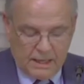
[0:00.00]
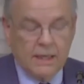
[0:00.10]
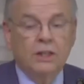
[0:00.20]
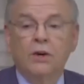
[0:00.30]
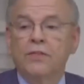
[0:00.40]

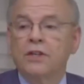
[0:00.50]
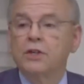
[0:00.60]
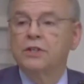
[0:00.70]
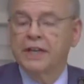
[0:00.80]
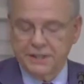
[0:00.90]
You know, the
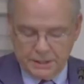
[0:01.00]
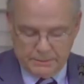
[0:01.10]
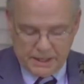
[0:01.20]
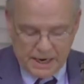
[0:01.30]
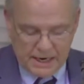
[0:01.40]
New
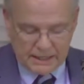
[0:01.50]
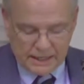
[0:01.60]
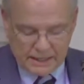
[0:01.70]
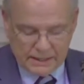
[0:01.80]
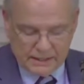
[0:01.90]
Testament
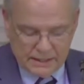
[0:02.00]
highlighted